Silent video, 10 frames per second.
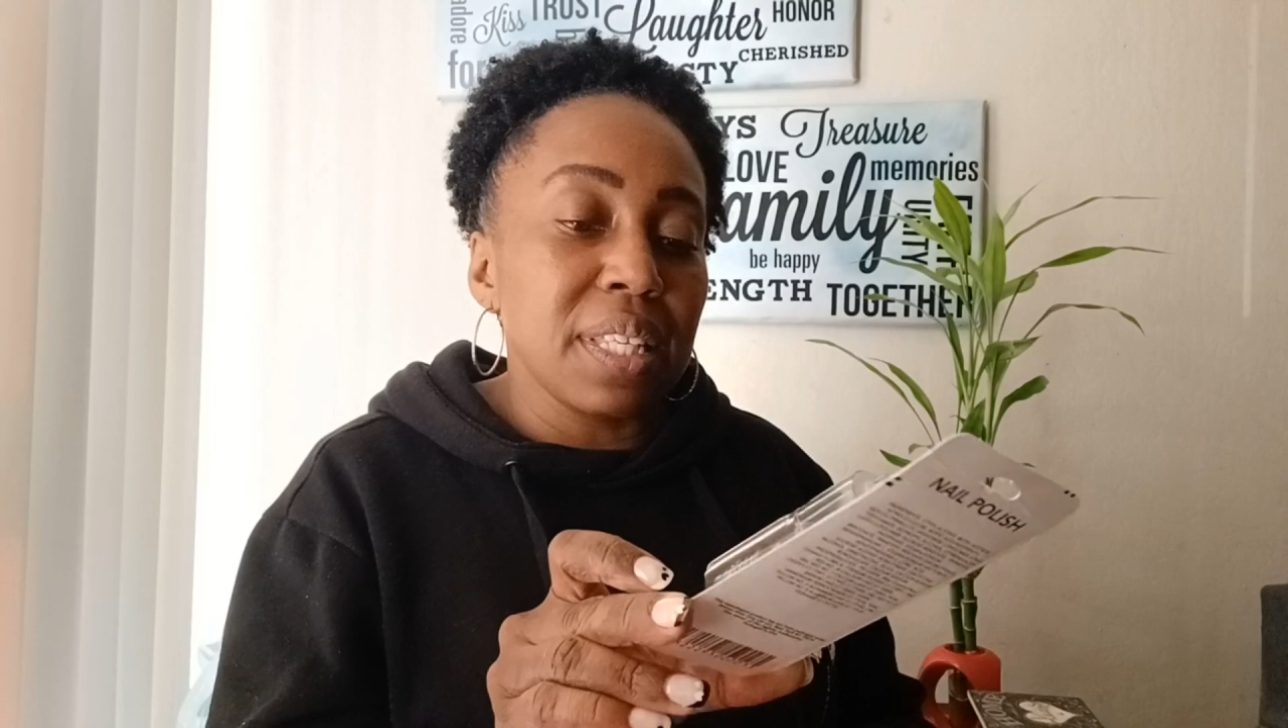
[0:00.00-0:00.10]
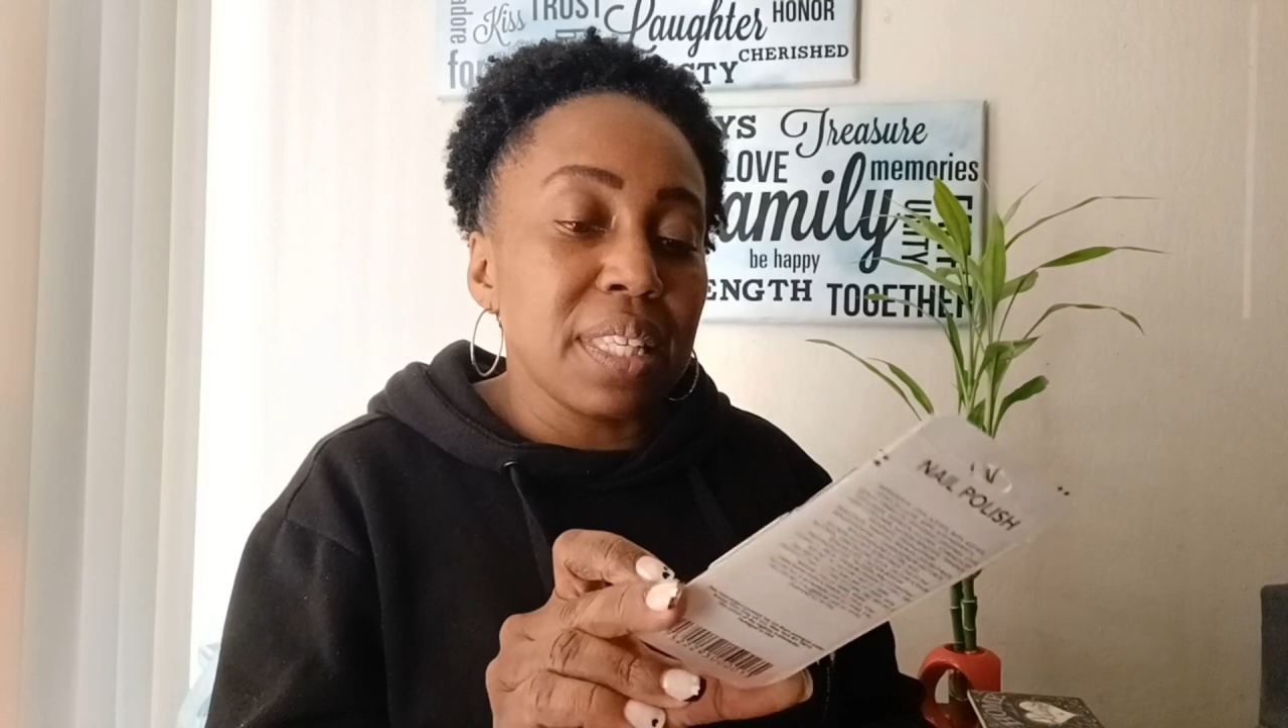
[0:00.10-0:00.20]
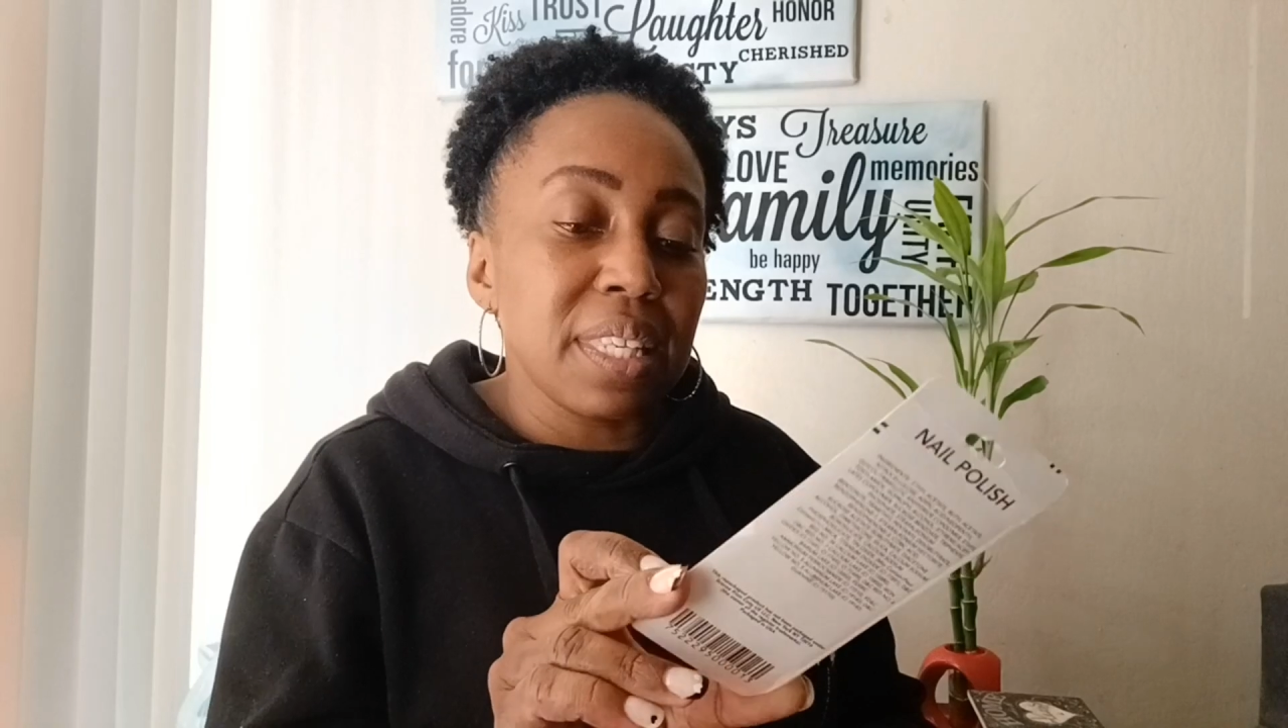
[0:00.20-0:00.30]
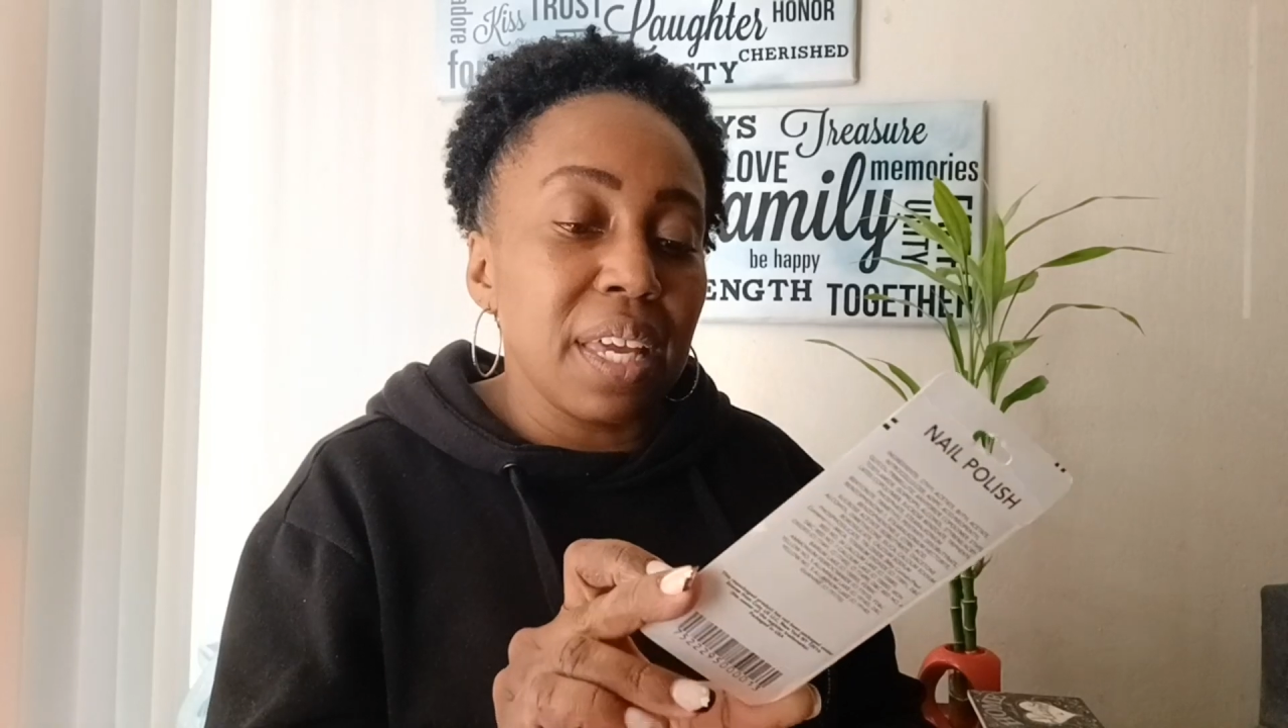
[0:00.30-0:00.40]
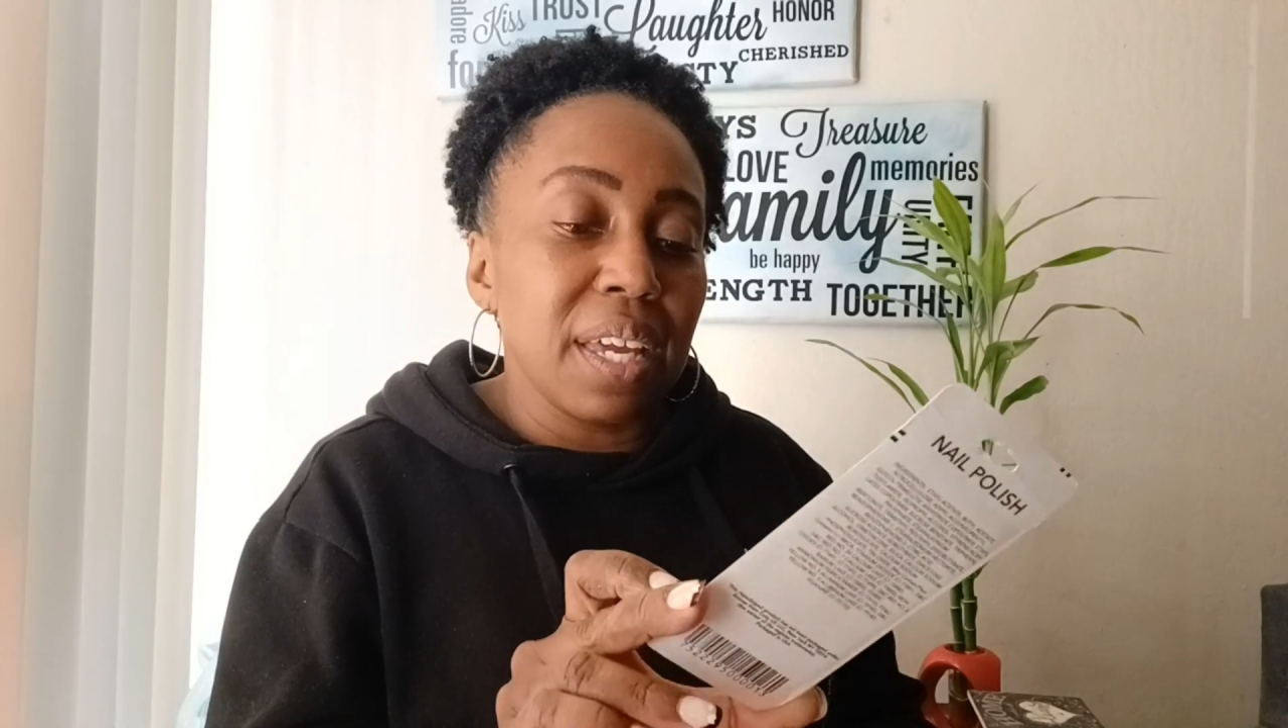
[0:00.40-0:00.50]

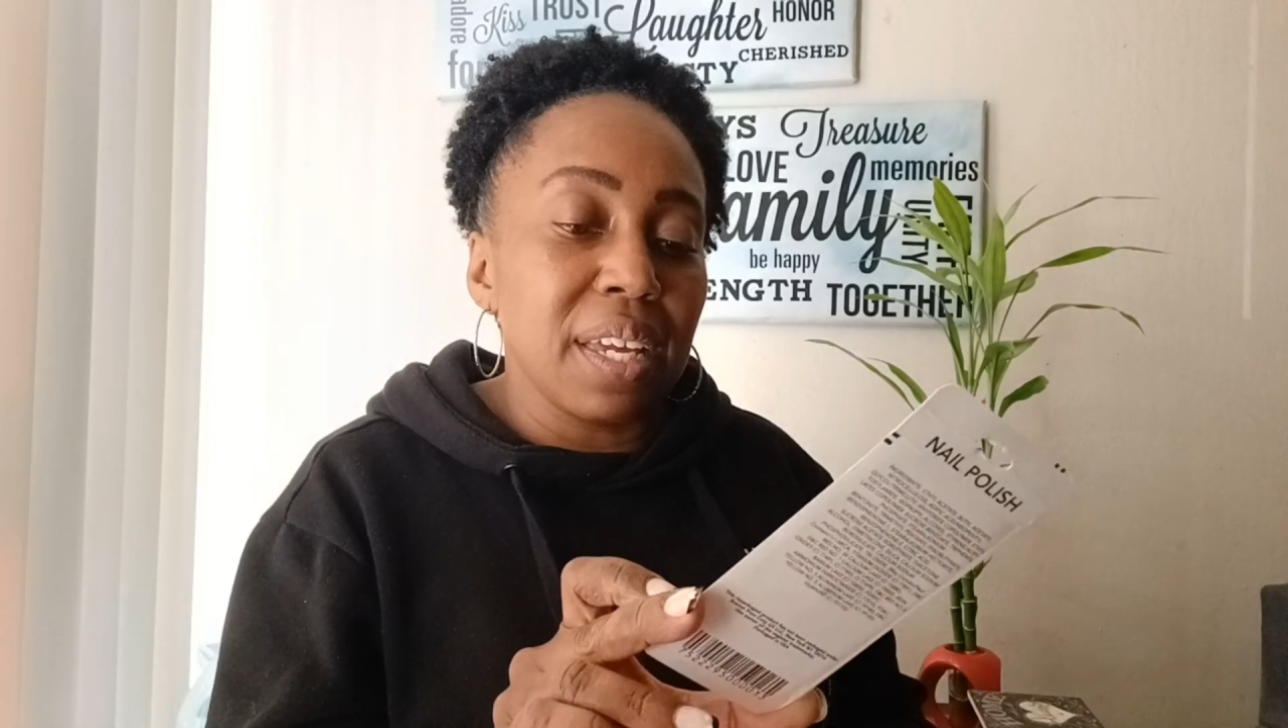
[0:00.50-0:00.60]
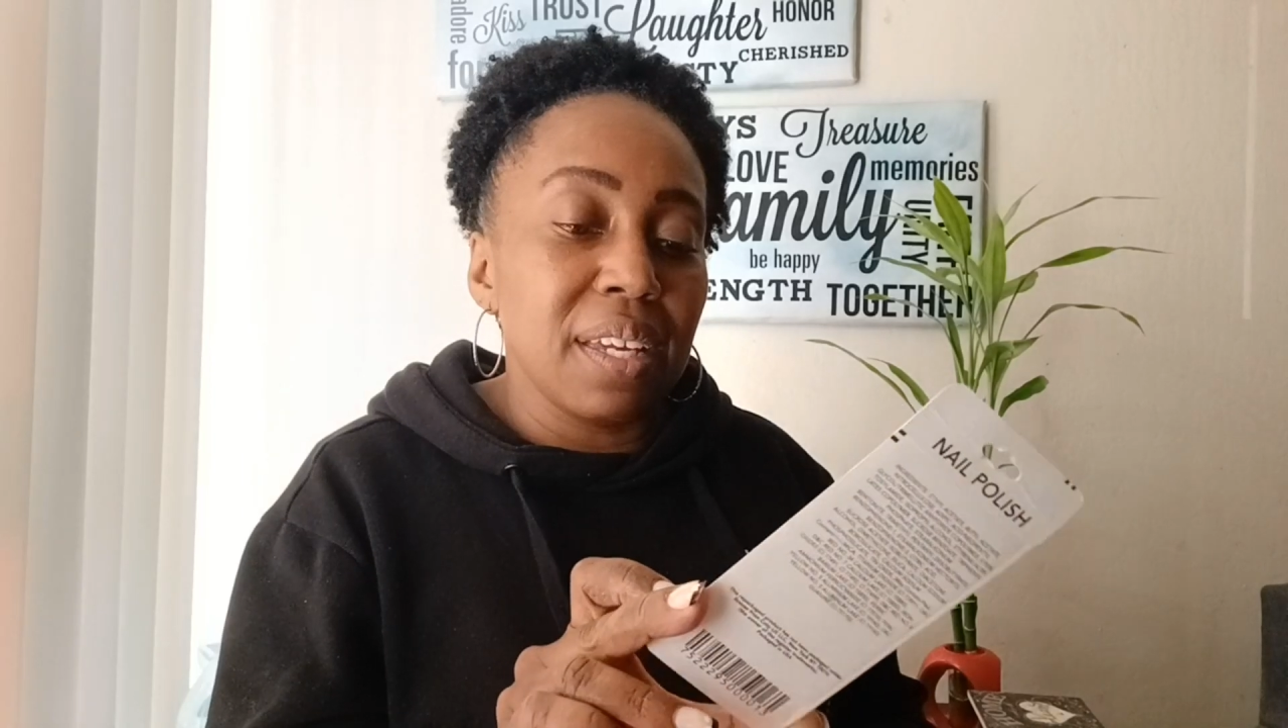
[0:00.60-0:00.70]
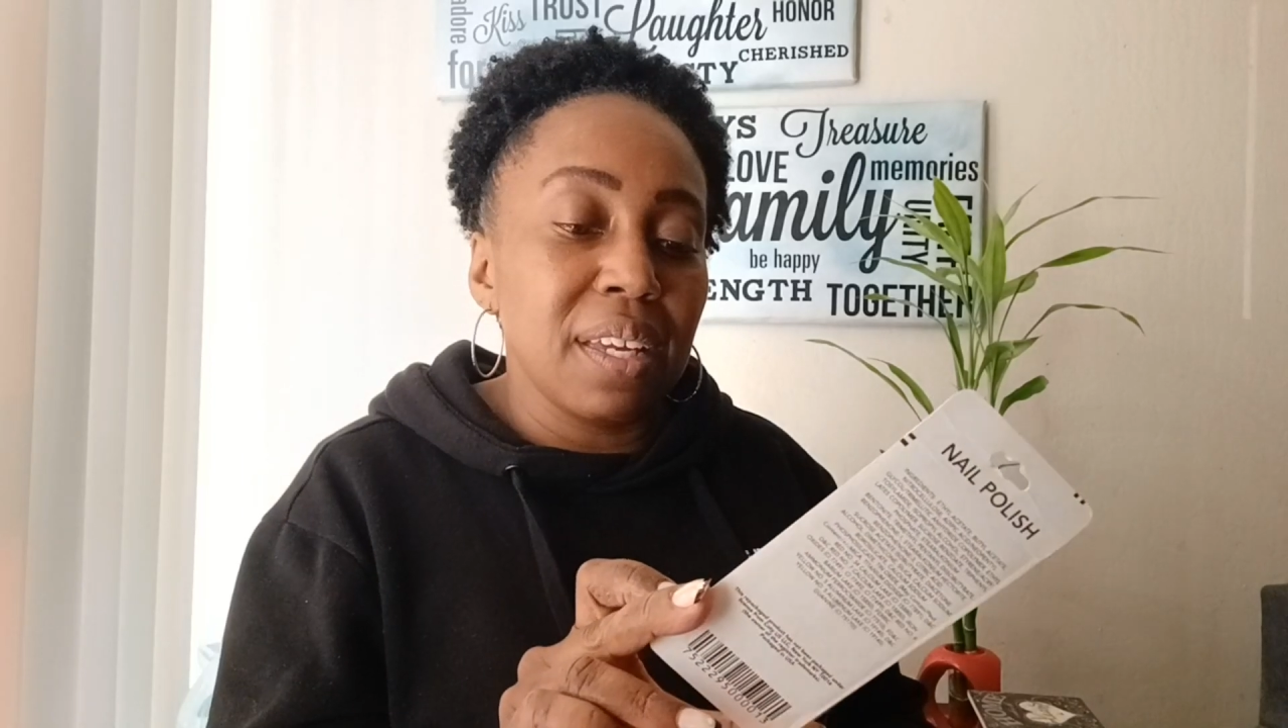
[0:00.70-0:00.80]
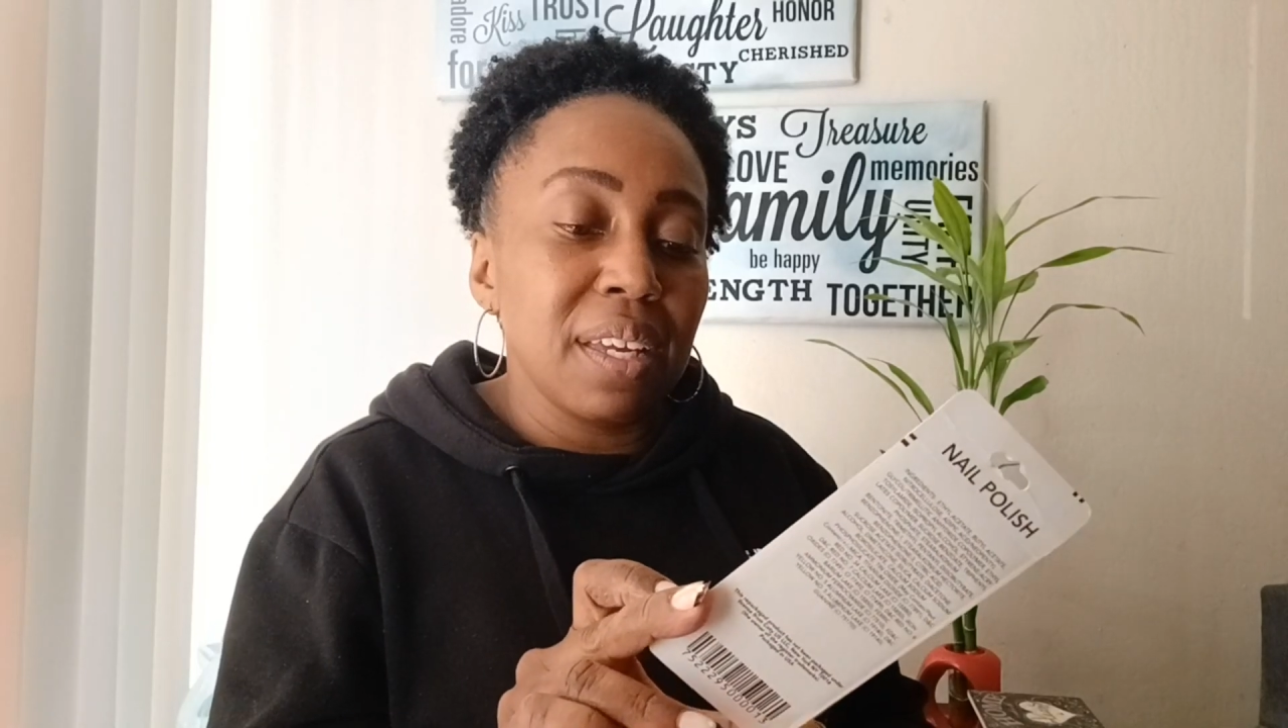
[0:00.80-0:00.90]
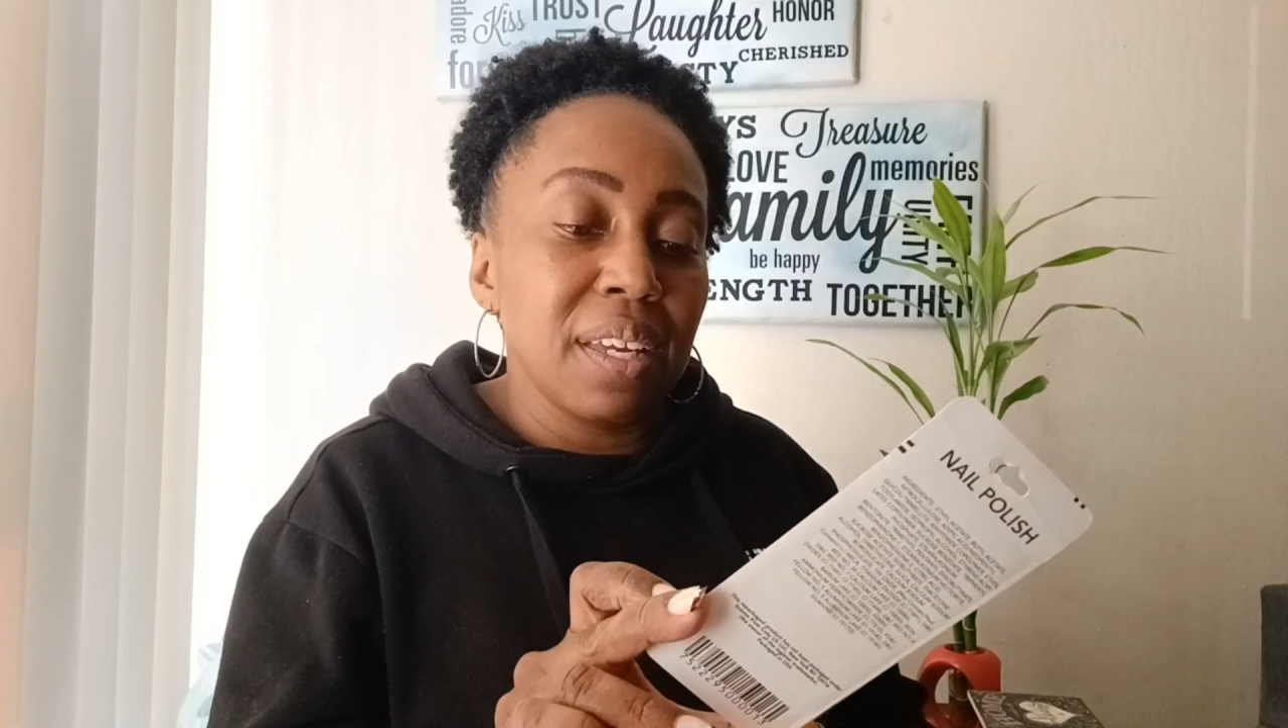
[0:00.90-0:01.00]
say.